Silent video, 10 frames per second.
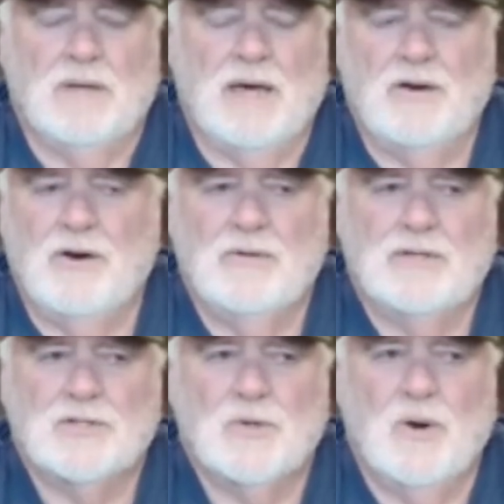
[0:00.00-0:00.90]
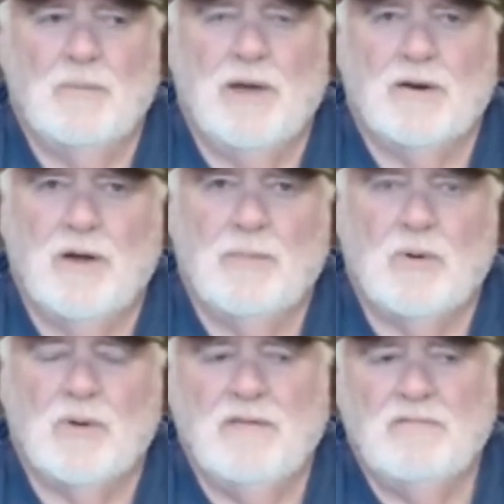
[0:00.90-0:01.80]
I'd heard the story about
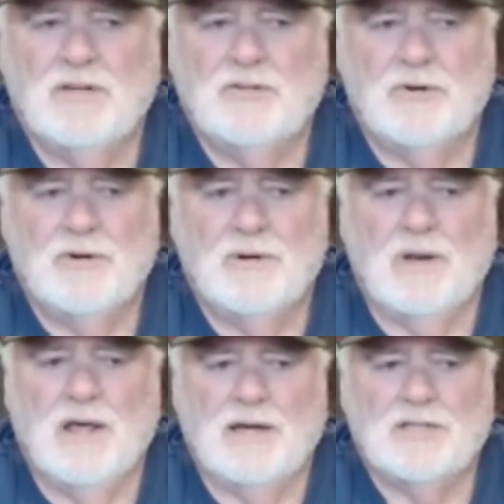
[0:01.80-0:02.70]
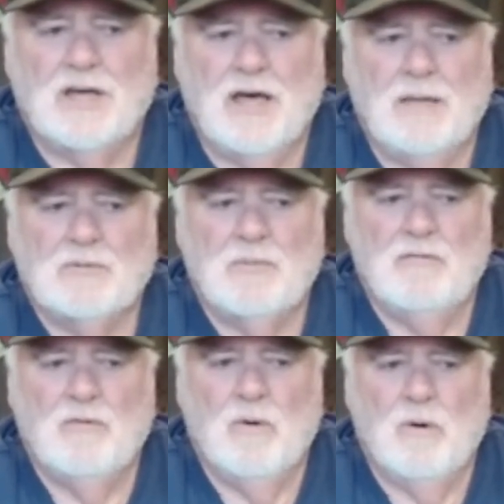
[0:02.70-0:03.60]
Grandpa giving it to her a lot of times
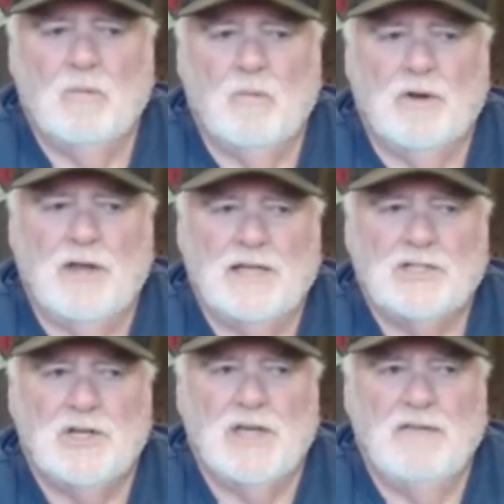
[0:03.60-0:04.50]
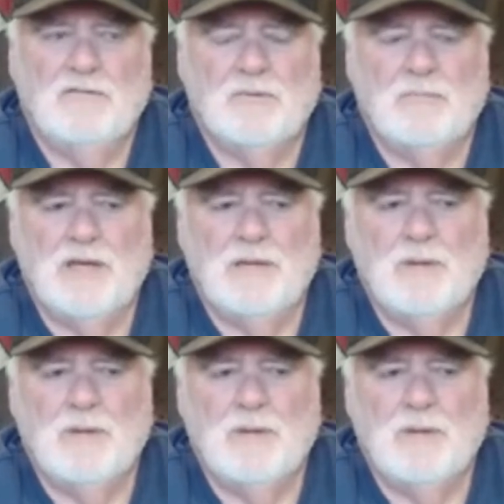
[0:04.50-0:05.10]
before one day she gave it to me.